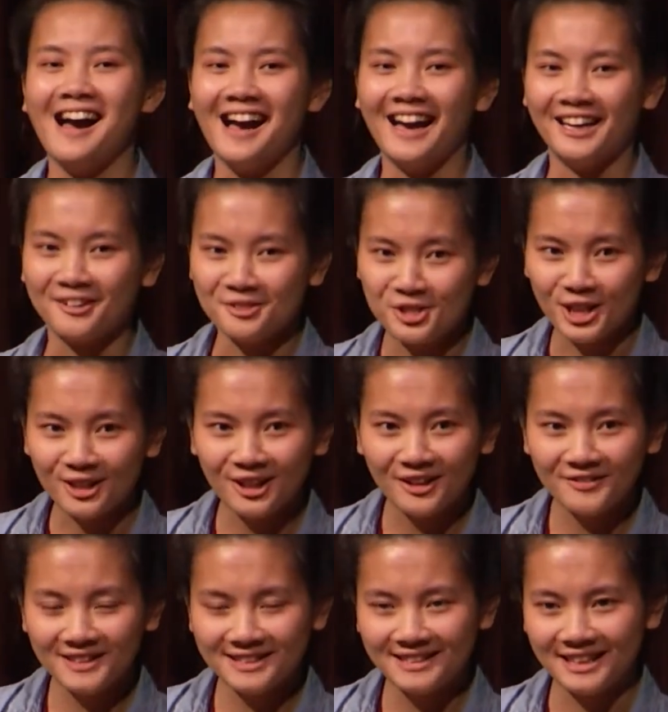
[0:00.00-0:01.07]
I don't check
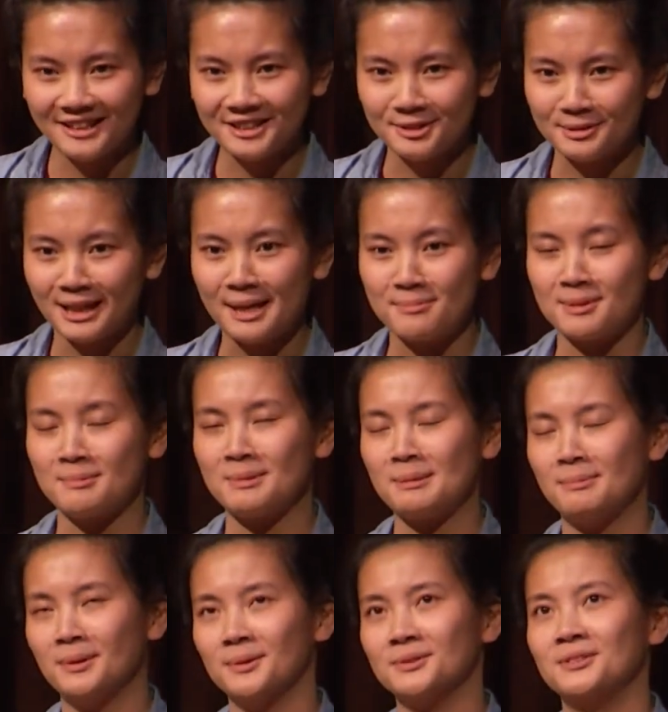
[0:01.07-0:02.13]
off the stereotypes I'm
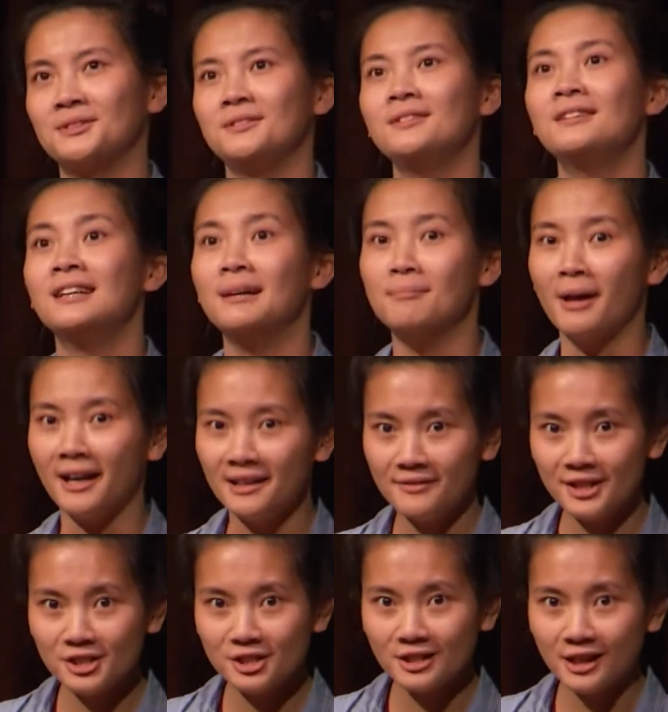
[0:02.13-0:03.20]
supposed to. I'm not a
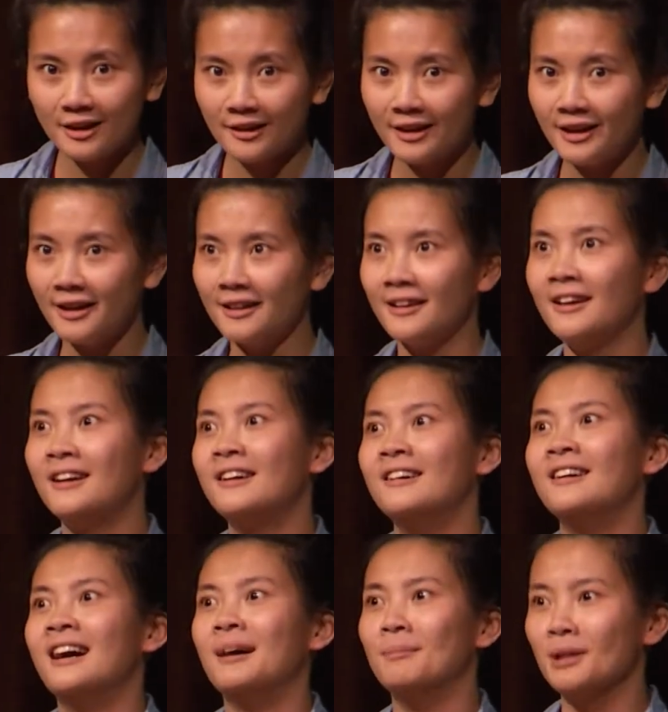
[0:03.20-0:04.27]
vegetarian.
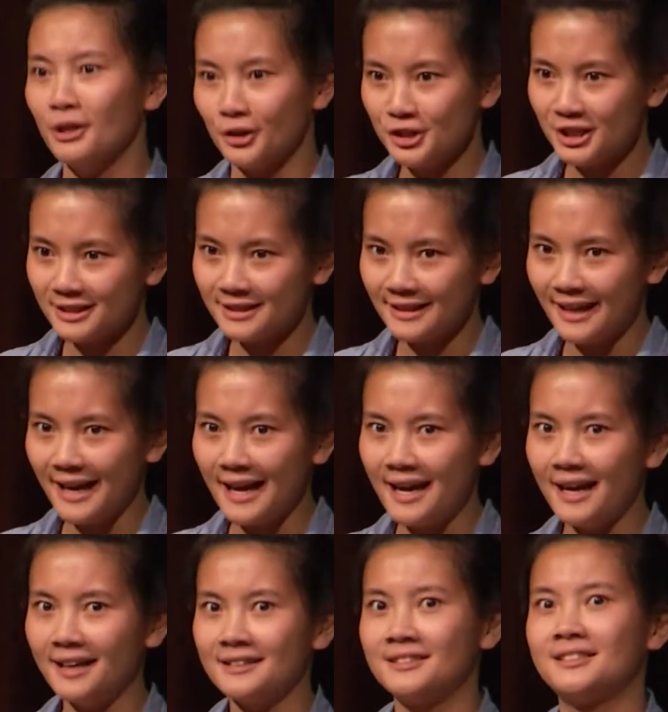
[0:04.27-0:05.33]
I'm allergic to
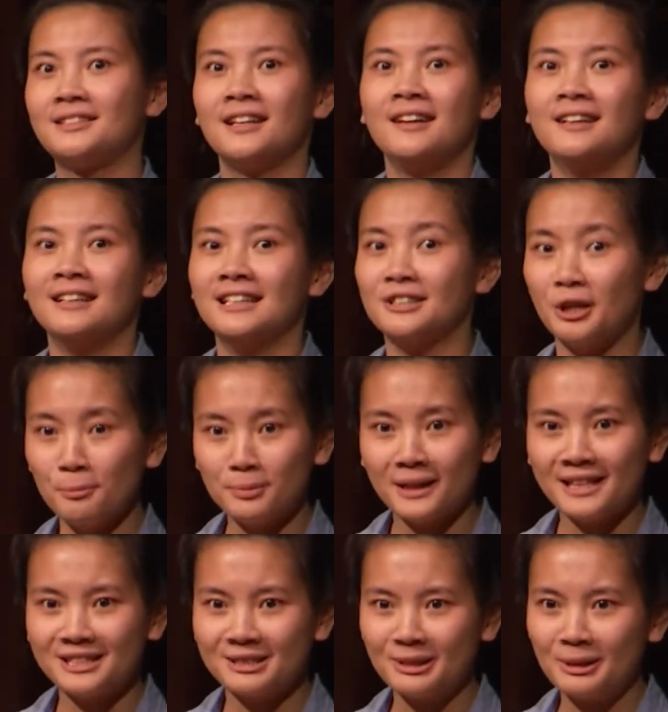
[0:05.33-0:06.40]
cats. I don't
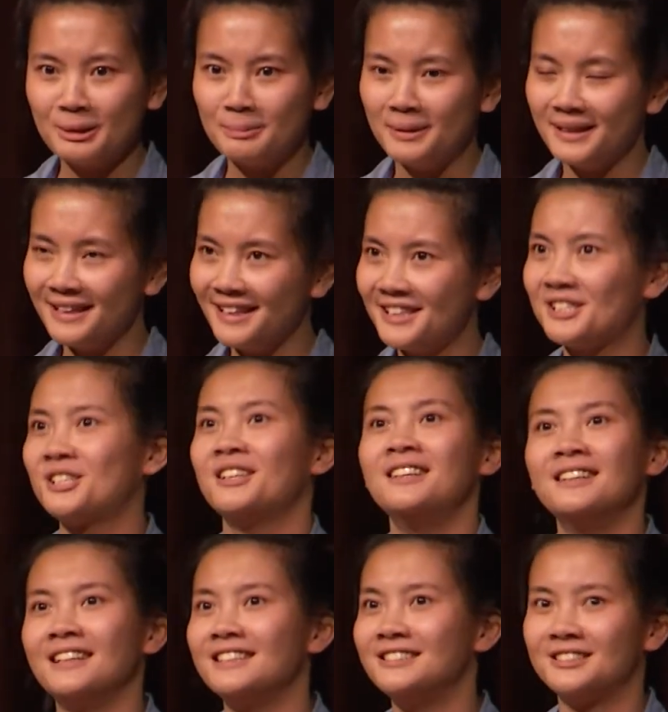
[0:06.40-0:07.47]
play slow pitch.
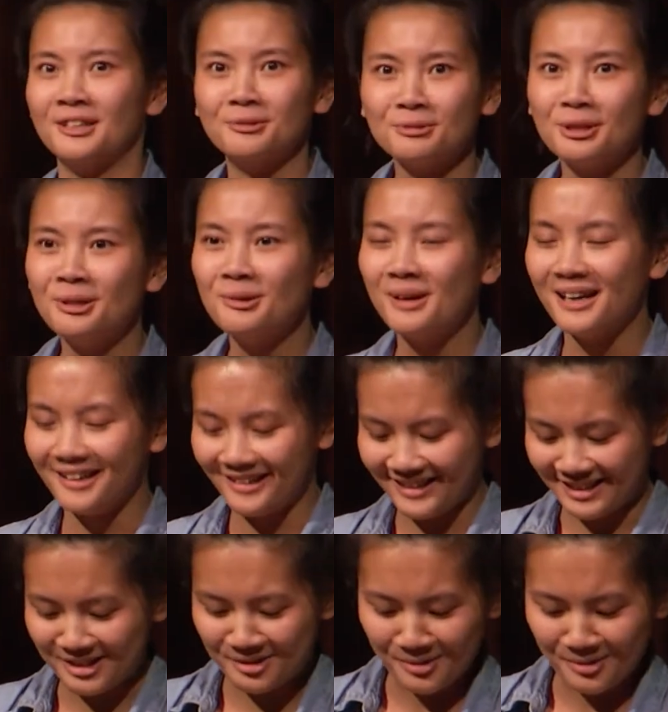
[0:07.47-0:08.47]
I don't know where the